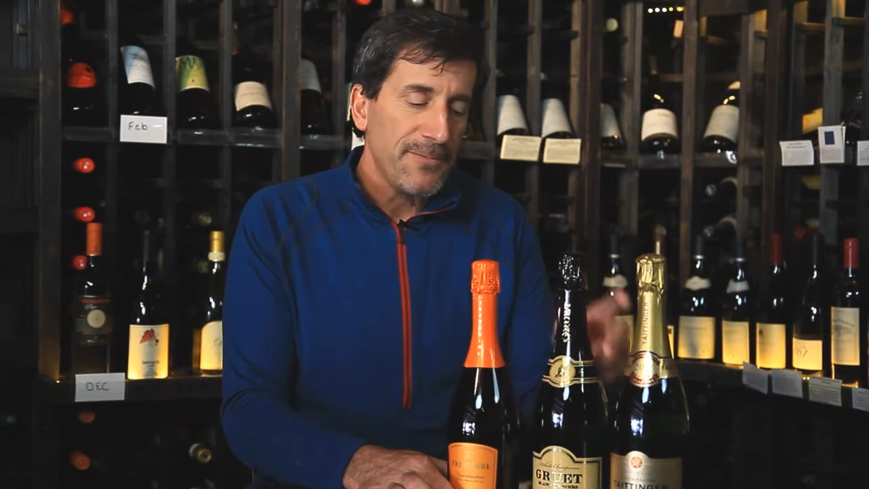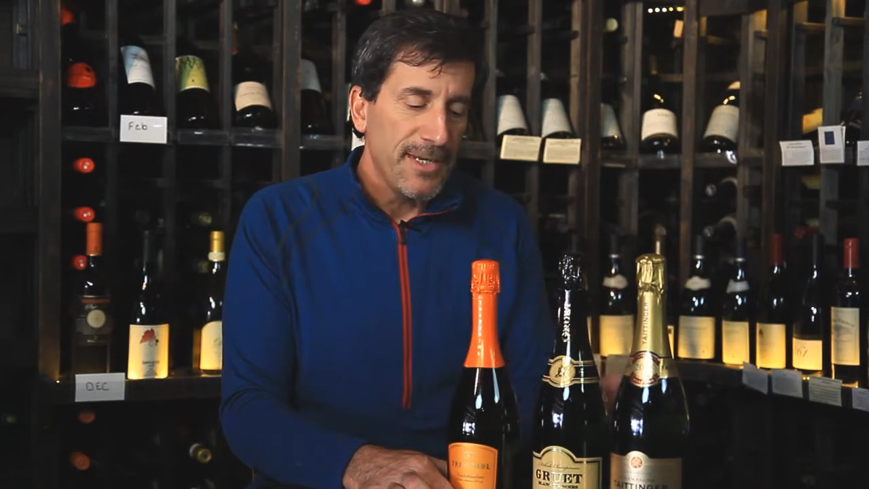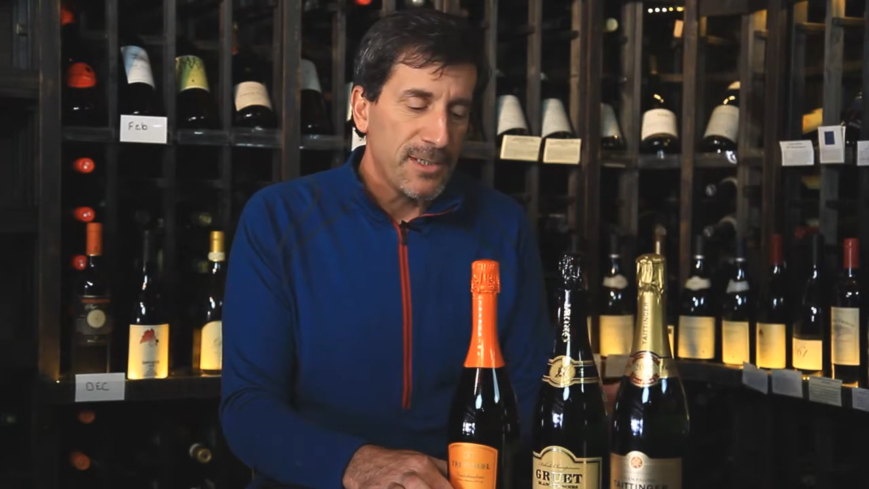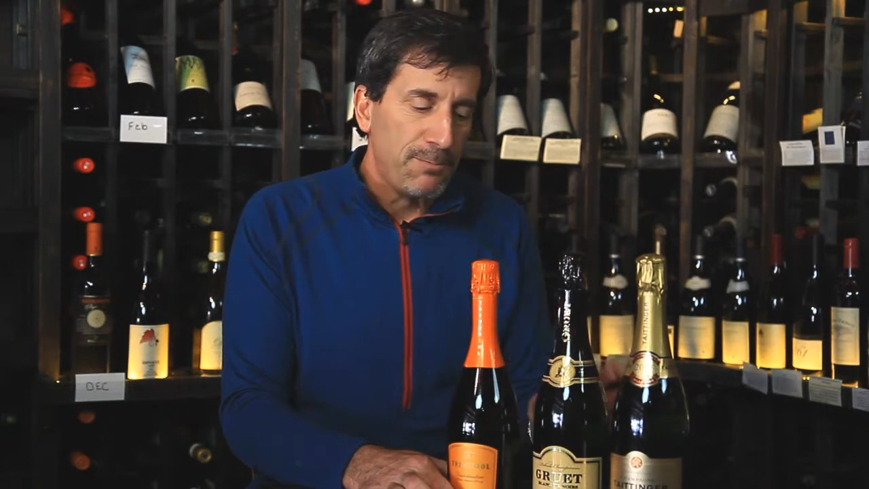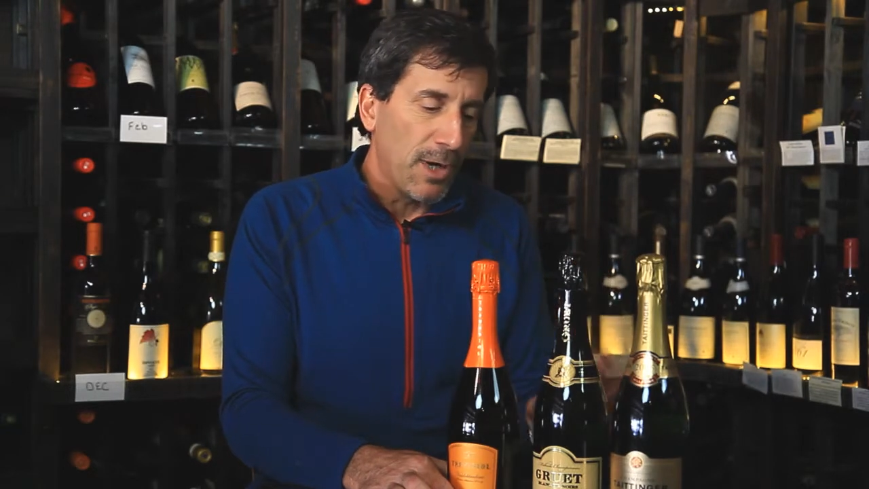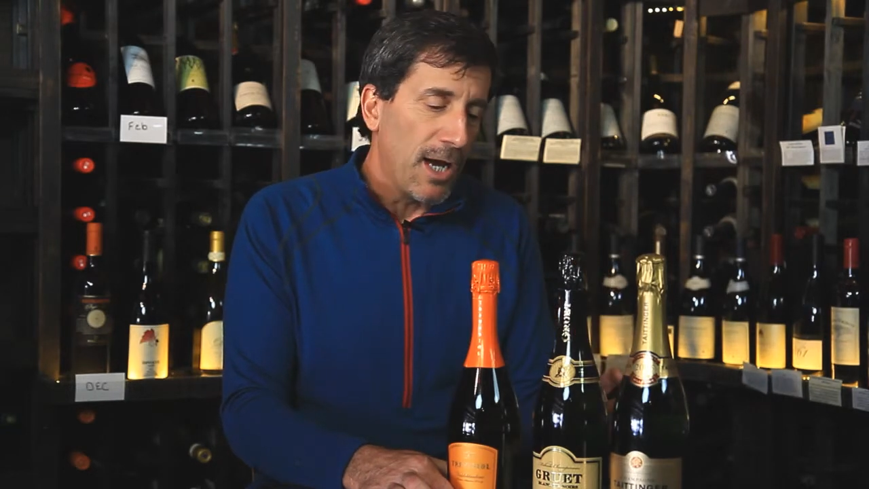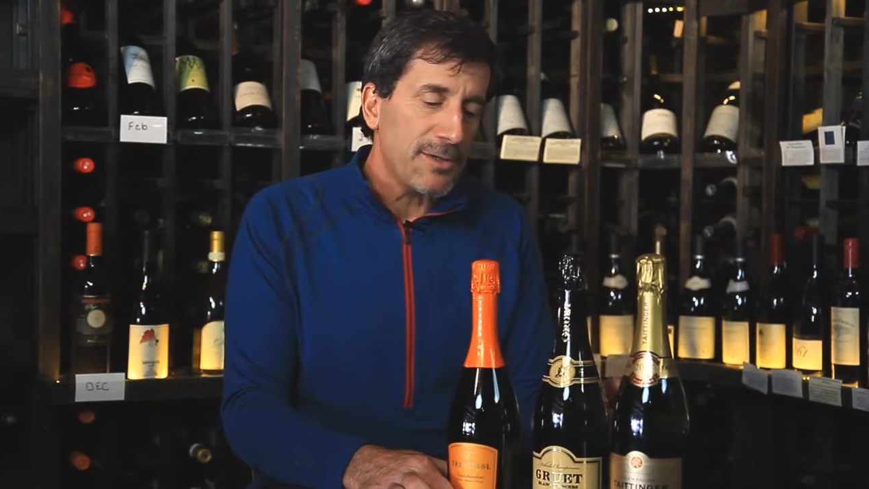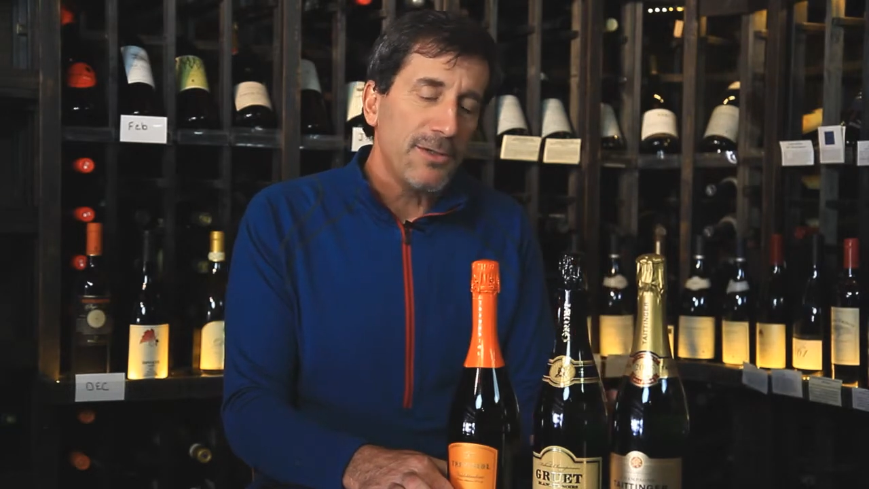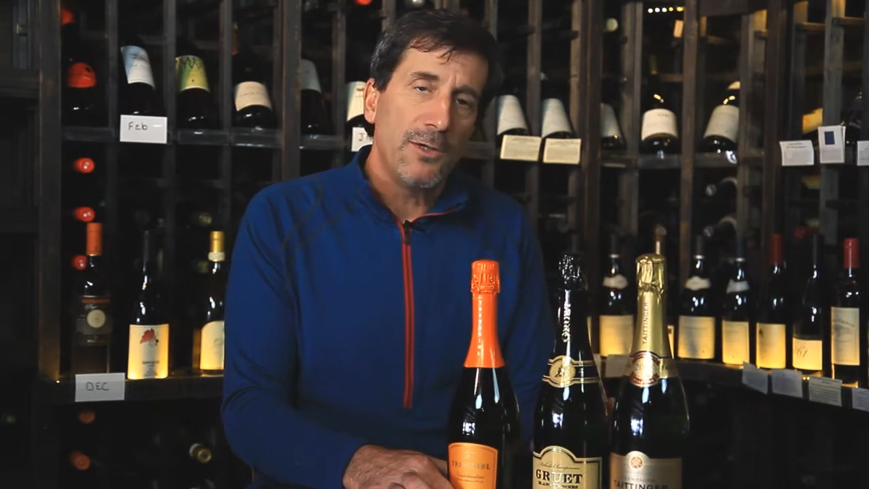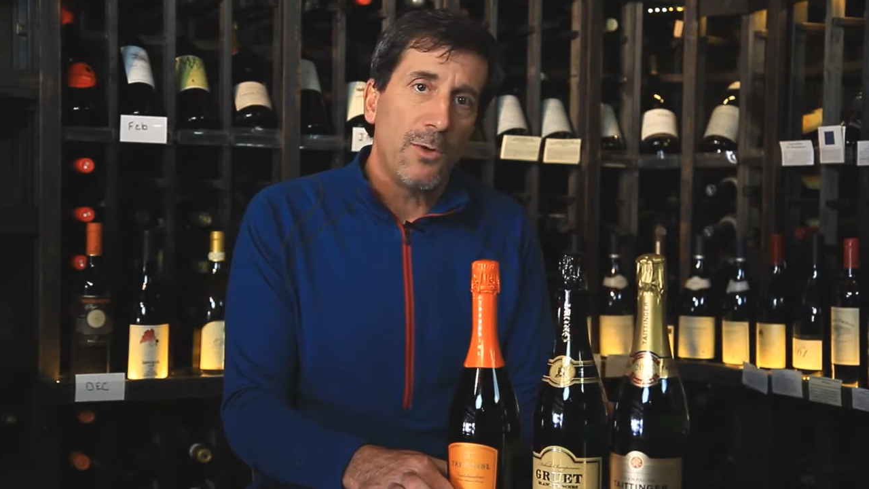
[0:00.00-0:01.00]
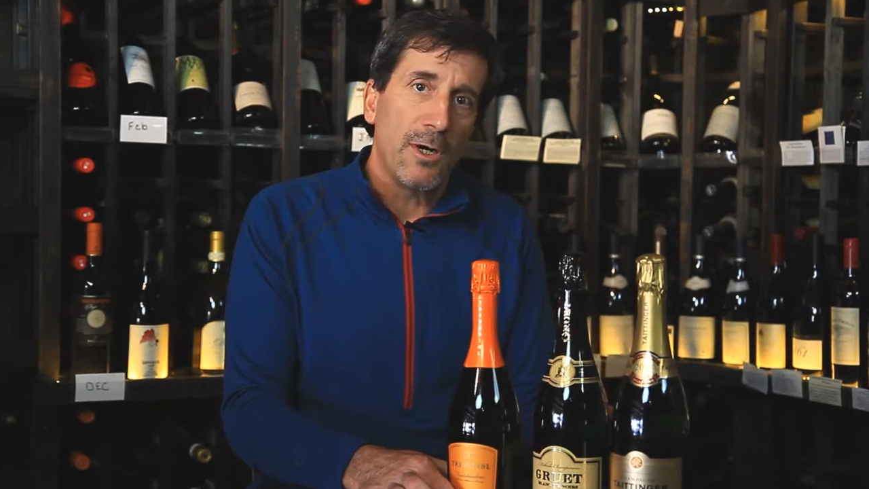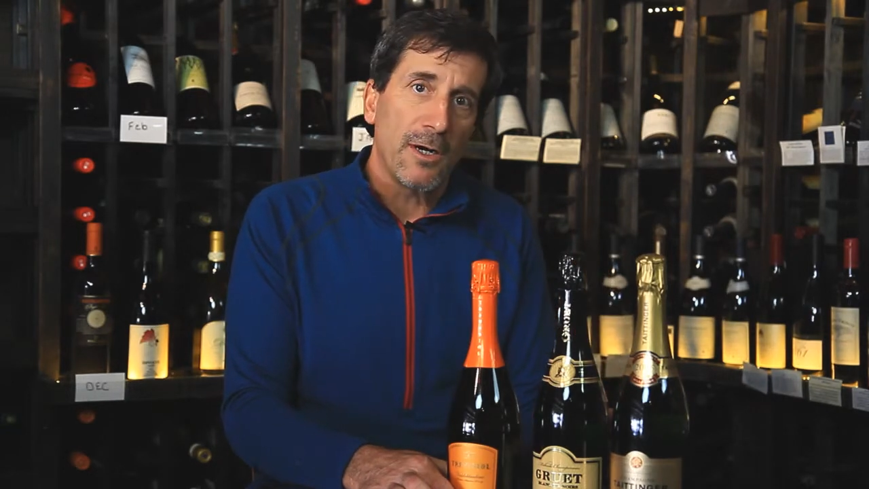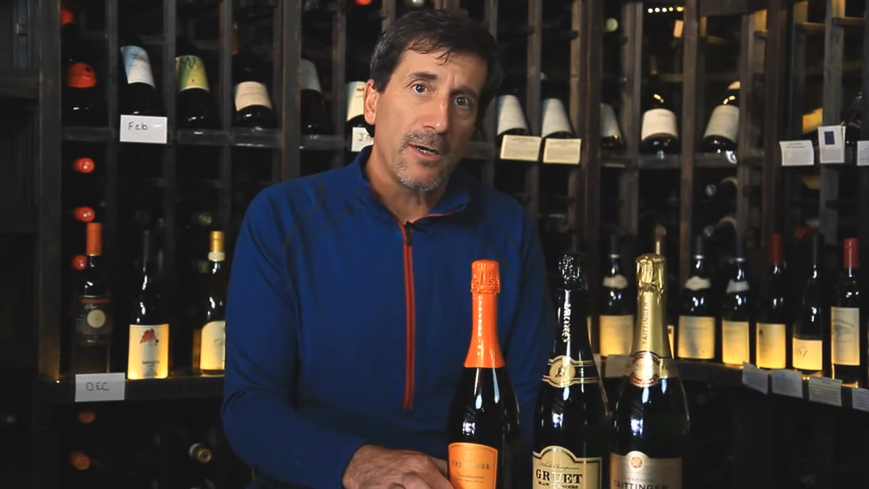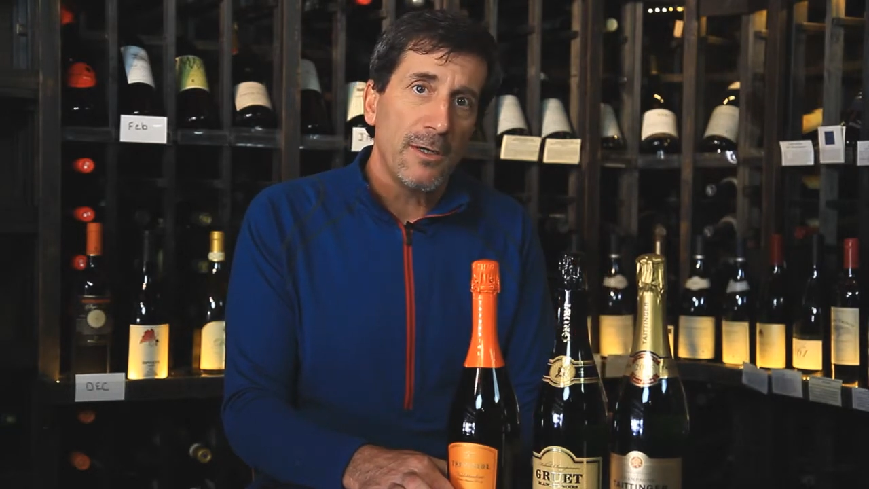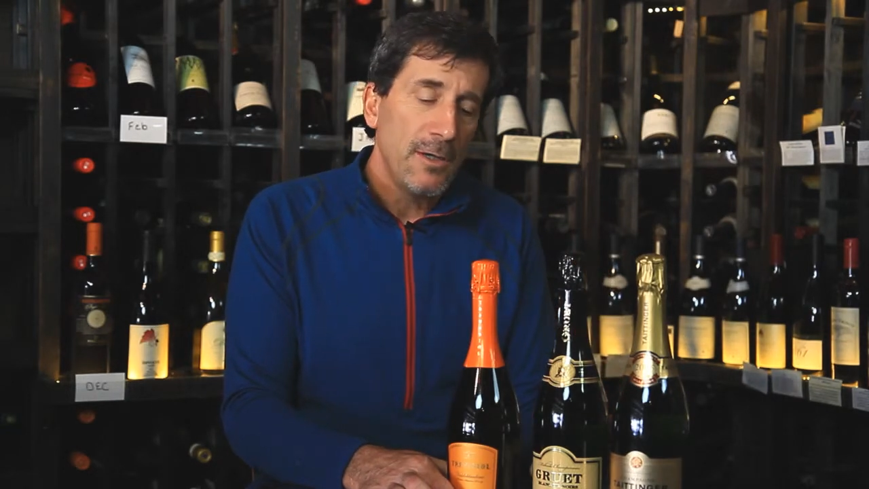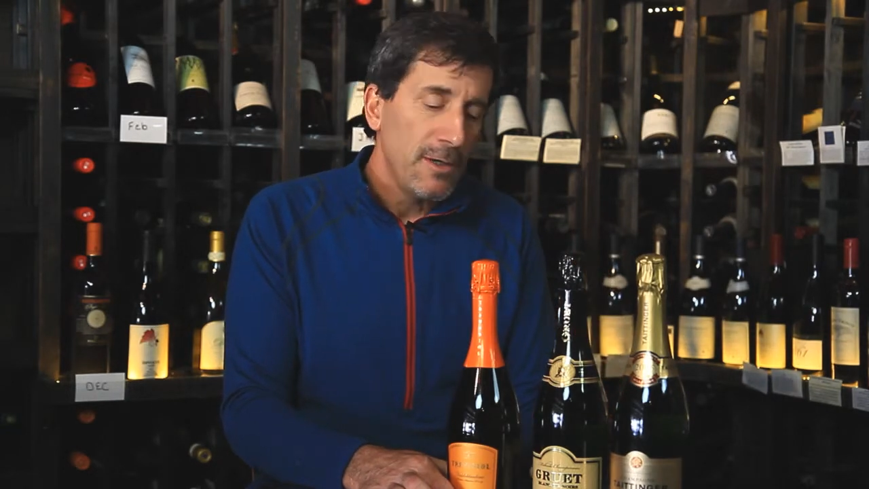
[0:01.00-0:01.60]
It's Blanc de Noir.